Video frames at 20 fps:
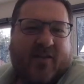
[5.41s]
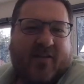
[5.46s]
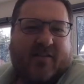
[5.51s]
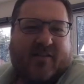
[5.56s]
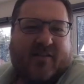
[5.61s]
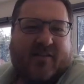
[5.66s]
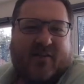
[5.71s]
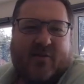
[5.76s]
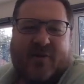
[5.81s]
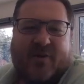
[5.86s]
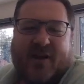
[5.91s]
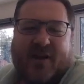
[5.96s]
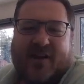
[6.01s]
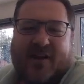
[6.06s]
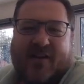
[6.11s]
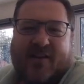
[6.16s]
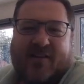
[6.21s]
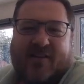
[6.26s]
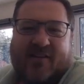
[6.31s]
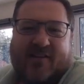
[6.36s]
This is
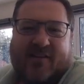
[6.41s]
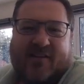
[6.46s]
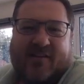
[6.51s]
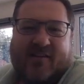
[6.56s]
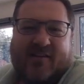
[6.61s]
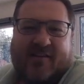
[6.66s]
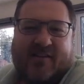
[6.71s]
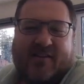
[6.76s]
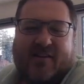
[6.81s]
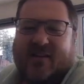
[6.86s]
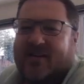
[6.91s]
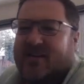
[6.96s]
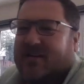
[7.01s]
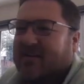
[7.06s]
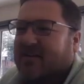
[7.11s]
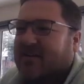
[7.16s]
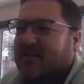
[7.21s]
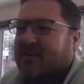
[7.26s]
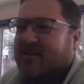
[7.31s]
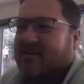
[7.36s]
Kubernetes
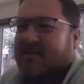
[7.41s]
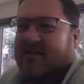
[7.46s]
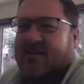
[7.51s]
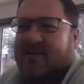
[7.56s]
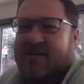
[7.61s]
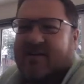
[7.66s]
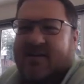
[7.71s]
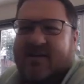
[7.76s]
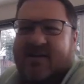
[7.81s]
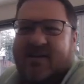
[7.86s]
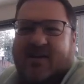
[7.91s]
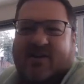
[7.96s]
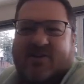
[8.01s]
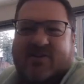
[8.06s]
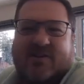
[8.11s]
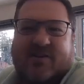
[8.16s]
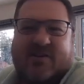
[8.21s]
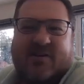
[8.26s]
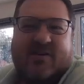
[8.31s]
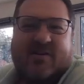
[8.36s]
SIG
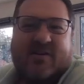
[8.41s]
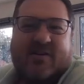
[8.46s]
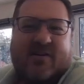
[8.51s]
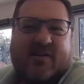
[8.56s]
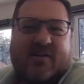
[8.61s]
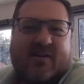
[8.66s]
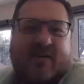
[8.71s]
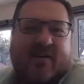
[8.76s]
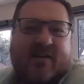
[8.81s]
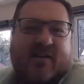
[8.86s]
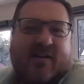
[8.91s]
architecture